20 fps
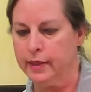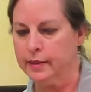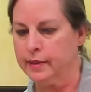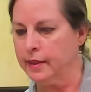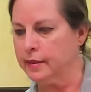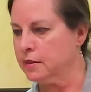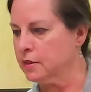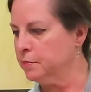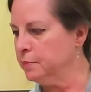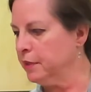
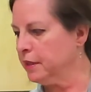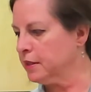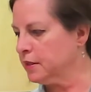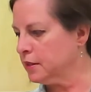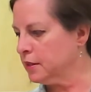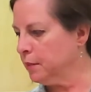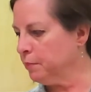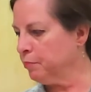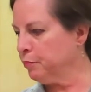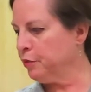That's
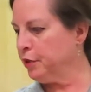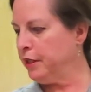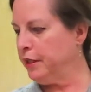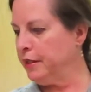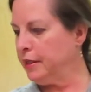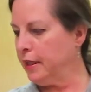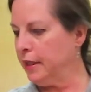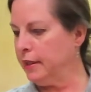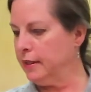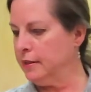mixed up pretty
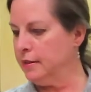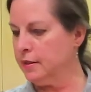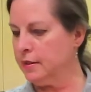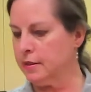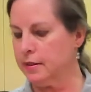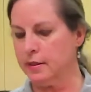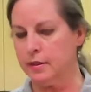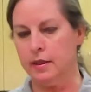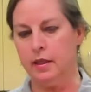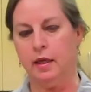
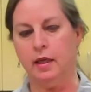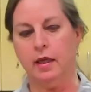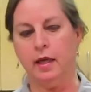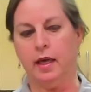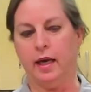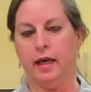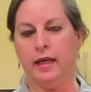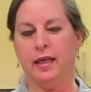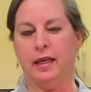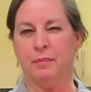nice.
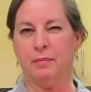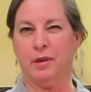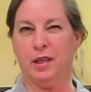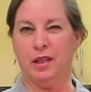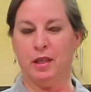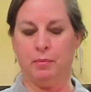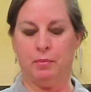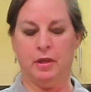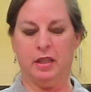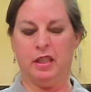I am
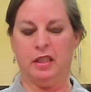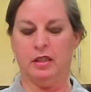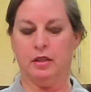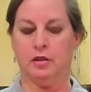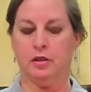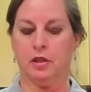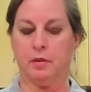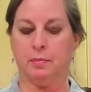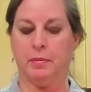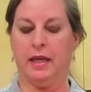going to put a
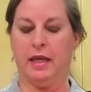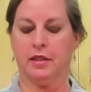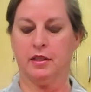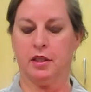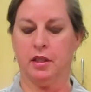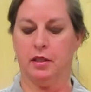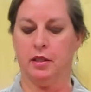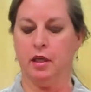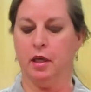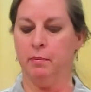little
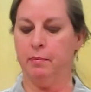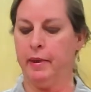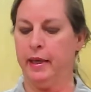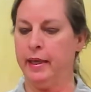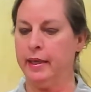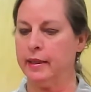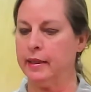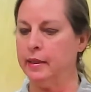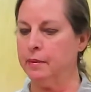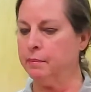splash of
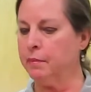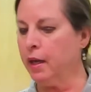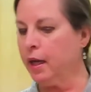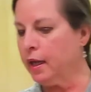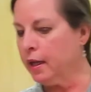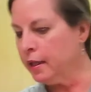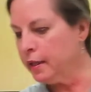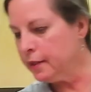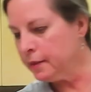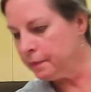nutmeg in
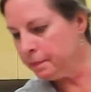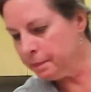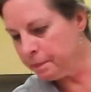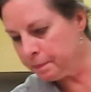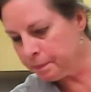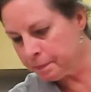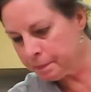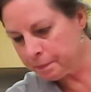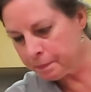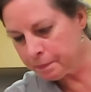mine.